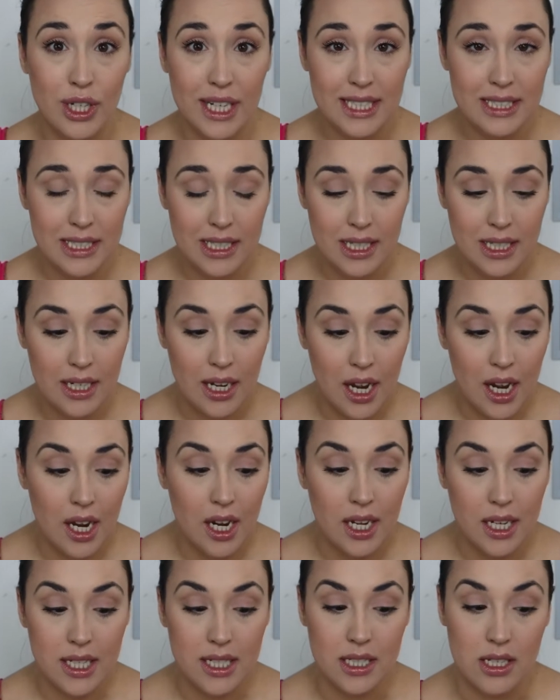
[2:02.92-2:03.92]
dry skin
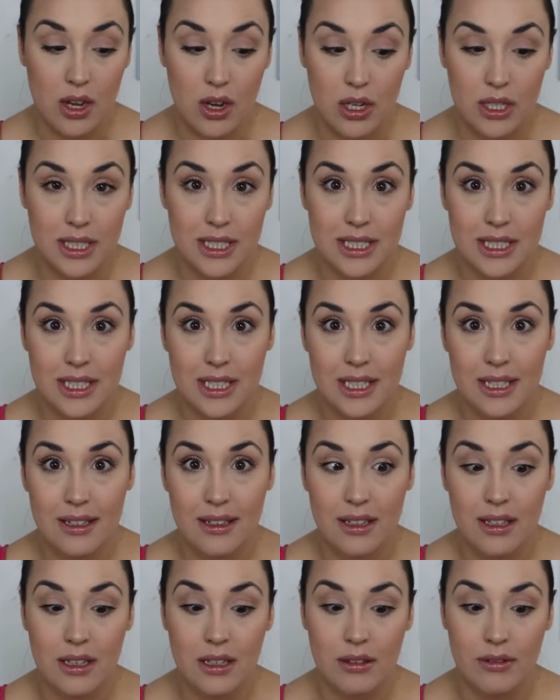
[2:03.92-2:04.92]
because
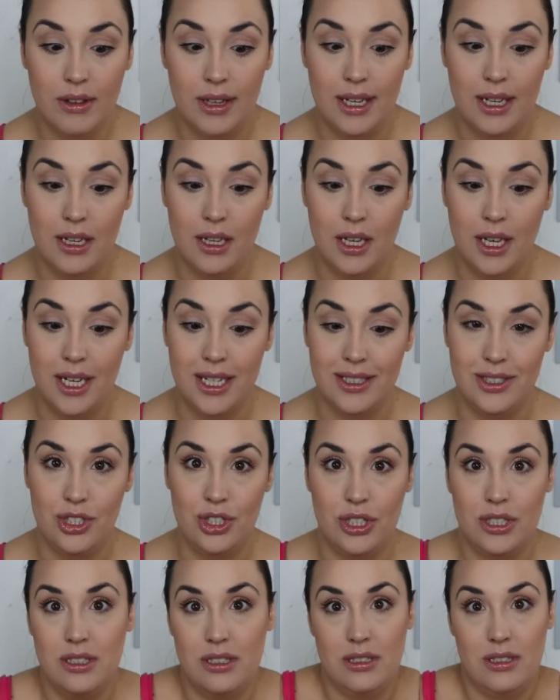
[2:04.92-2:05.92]
honestly, like it
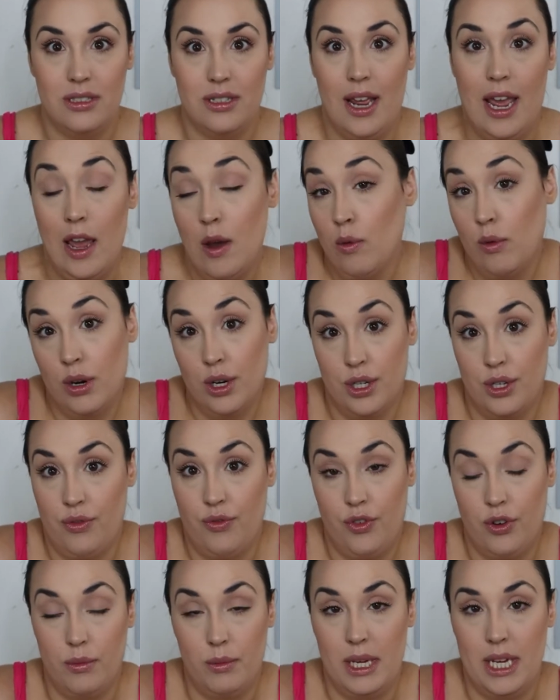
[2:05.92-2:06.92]
just it worked
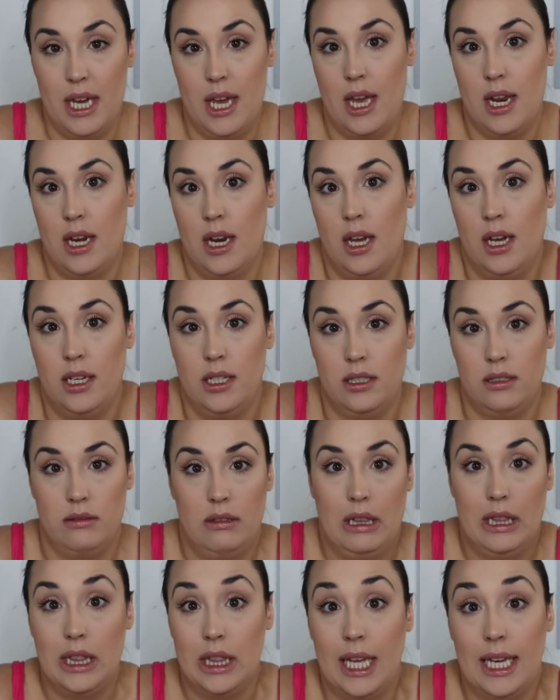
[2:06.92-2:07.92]
for me and I
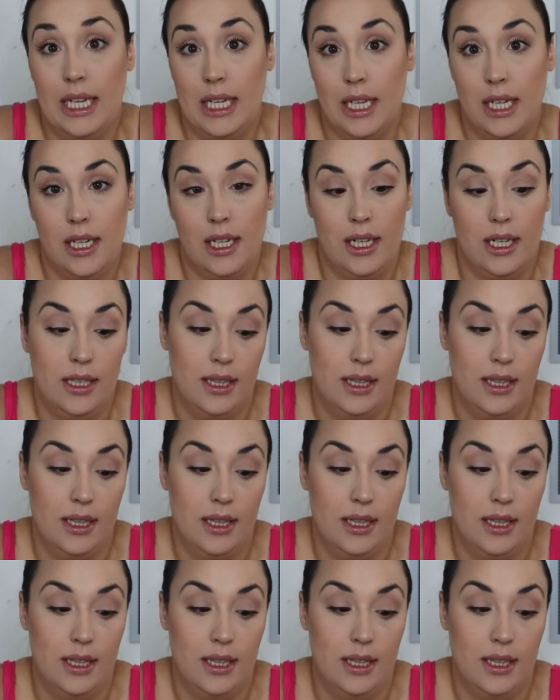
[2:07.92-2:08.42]
like it,